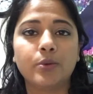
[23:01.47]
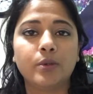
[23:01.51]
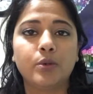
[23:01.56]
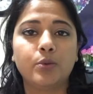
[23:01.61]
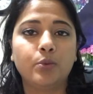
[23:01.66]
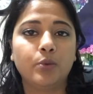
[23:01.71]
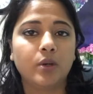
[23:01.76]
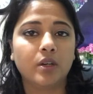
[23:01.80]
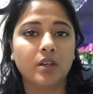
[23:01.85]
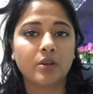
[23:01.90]

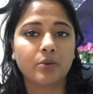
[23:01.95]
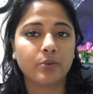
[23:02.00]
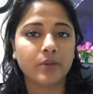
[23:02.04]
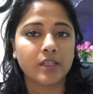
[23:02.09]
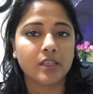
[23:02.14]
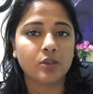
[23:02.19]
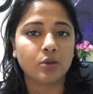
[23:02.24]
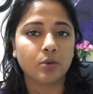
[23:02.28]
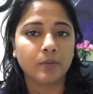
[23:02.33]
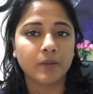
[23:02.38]
would work
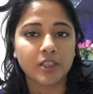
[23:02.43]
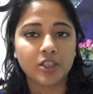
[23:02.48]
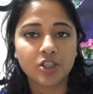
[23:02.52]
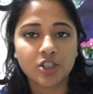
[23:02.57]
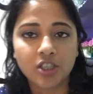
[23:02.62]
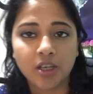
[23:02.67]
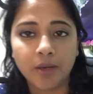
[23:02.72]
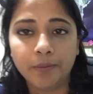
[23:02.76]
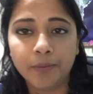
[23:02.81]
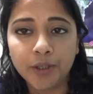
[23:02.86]
with so much
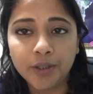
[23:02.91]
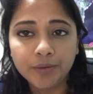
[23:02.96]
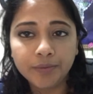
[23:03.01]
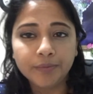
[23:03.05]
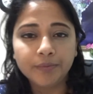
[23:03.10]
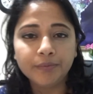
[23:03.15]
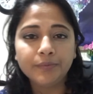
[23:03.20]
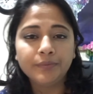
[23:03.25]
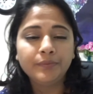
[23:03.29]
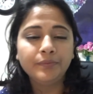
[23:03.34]
shimmer,
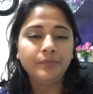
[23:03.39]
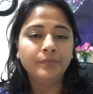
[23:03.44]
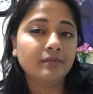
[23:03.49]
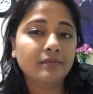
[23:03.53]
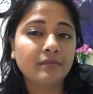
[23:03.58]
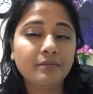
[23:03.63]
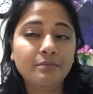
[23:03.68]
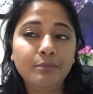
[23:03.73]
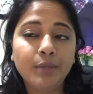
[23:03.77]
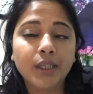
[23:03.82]

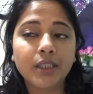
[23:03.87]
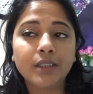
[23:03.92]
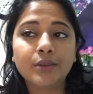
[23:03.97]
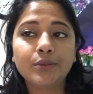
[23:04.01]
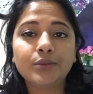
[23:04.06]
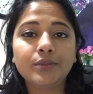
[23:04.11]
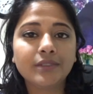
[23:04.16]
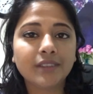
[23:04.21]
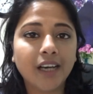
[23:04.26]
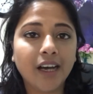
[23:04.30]
but
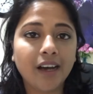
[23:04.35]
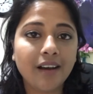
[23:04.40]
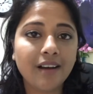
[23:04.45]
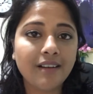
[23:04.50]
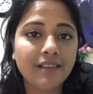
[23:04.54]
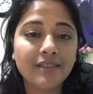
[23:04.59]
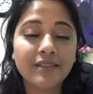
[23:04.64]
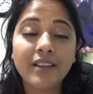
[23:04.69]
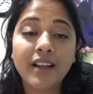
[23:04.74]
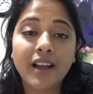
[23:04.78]

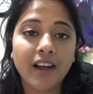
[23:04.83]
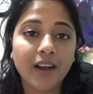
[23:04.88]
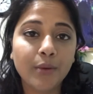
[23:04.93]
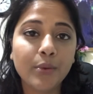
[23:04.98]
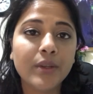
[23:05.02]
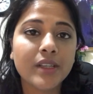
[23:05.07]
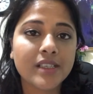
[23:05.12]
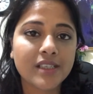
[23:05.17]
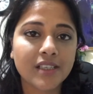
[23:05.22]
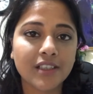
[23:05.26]
I
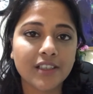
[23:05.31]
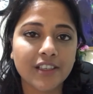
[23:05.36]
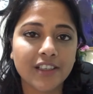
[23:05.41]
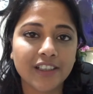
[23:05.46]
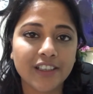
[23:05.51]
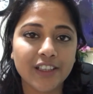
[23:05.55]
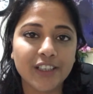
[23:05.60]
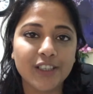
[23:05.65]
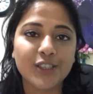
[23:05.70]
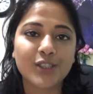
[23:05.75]
will
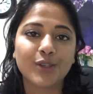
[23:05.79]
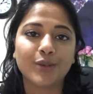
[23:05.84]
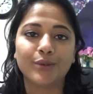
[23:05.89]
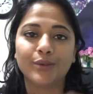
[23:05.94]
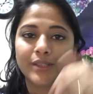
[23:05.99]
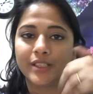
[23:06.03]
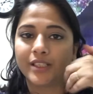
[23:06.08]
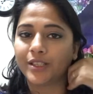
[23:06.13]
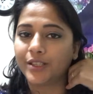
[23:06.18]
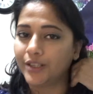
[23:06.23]
certainly show
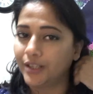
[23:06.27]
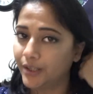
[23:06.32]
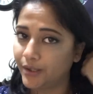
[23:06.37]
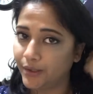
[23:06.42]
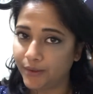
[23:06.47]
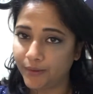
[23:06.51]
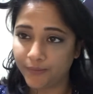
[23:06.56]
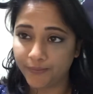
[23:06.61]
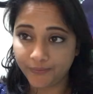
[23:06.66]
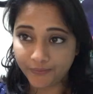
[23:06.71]
it to
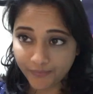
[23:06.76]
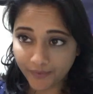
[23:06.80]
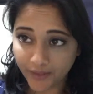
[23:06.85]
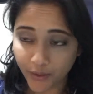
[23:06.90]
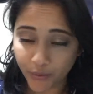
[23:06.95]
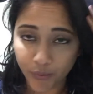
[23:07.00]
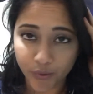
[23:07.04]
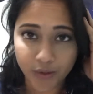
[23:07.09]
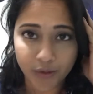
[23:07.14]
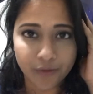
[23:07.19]
you
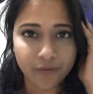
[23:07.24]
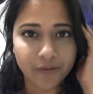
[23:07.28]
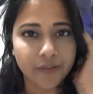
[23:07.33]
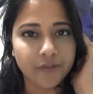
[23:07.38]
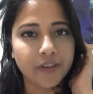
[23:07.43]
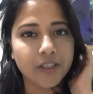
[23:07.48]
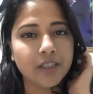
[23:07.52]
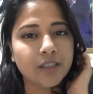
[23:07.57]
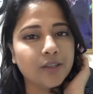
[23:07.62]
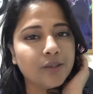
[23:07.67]
in one of the
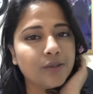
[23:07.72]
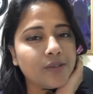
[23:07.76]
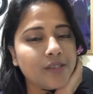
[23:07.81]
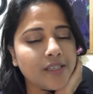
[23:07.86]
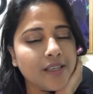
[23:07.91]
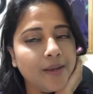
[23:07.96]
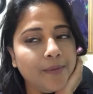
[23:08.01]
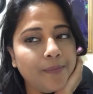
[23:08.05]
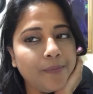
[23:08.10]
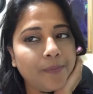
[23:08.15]
videos.